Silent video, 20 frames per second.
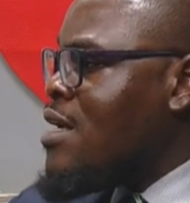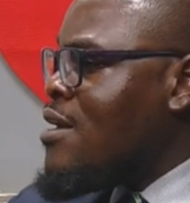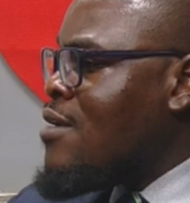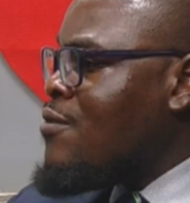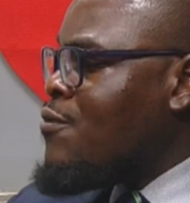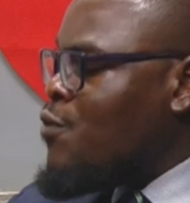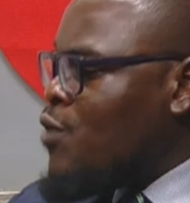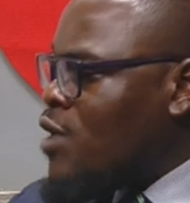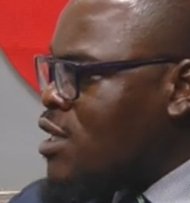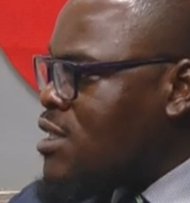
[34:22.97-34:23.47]

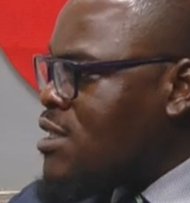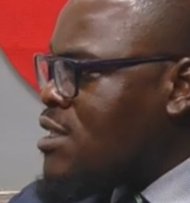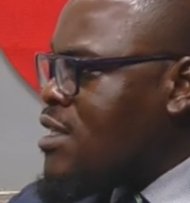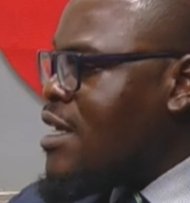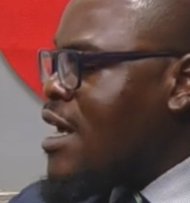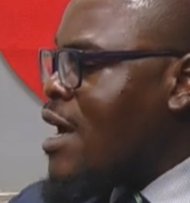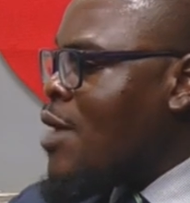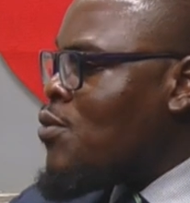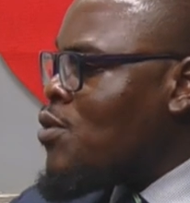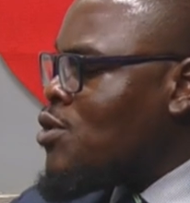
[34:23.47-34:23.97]

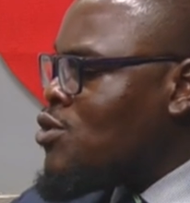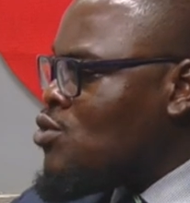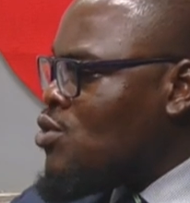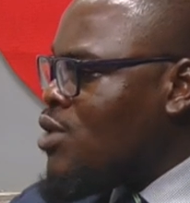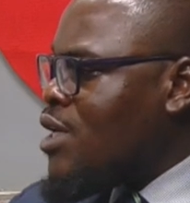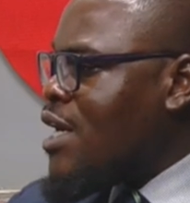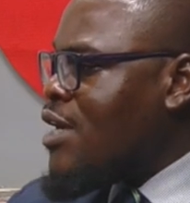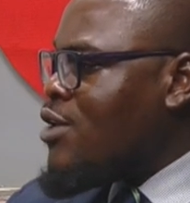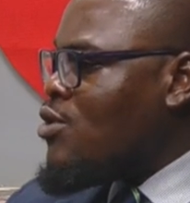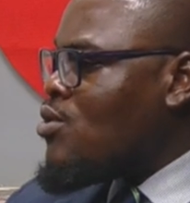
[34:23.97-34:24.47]
Firstly, I want to
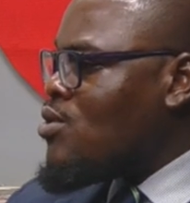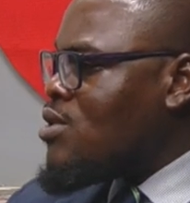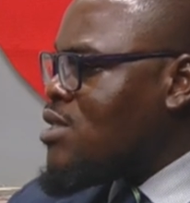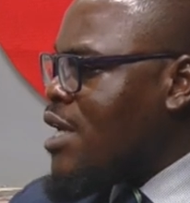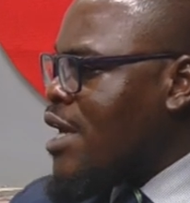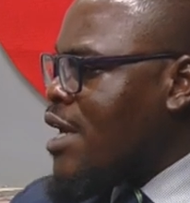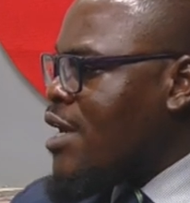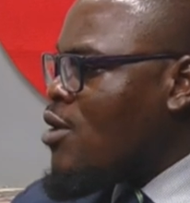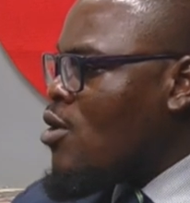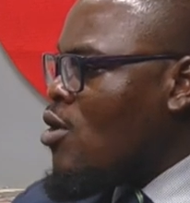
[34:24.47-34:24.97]
get your
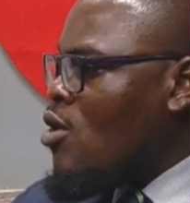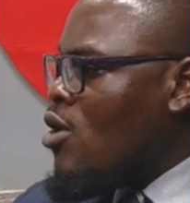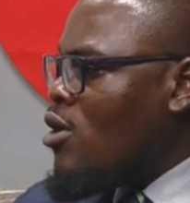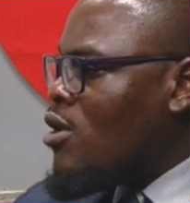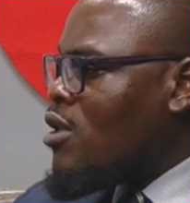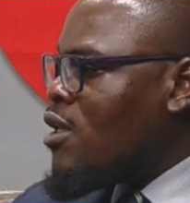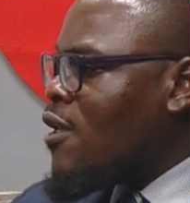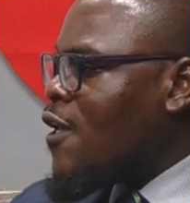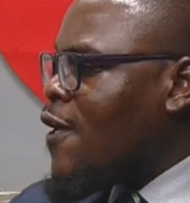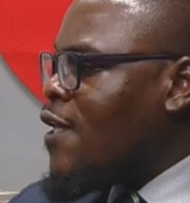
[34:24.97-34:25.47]
take
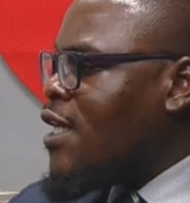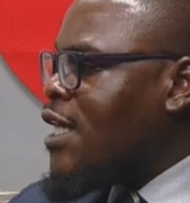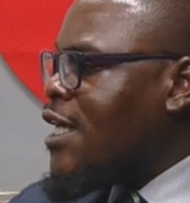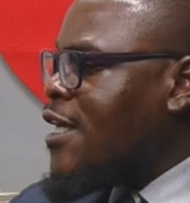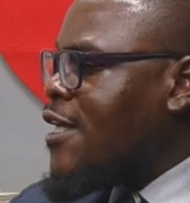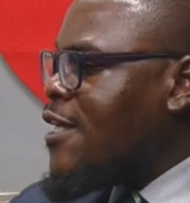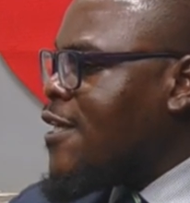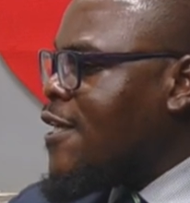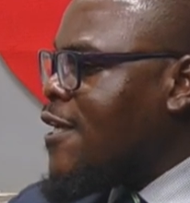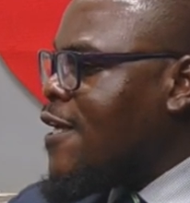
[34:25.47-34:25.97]
on the
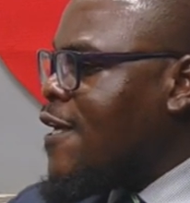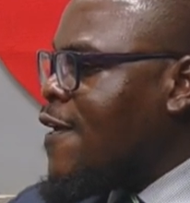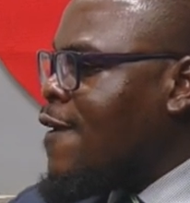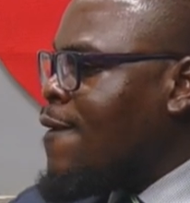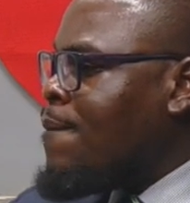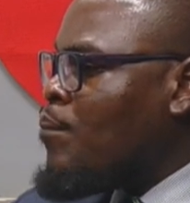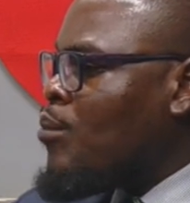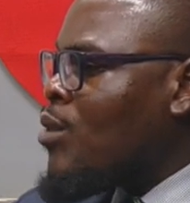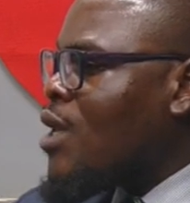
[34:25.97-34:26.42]
the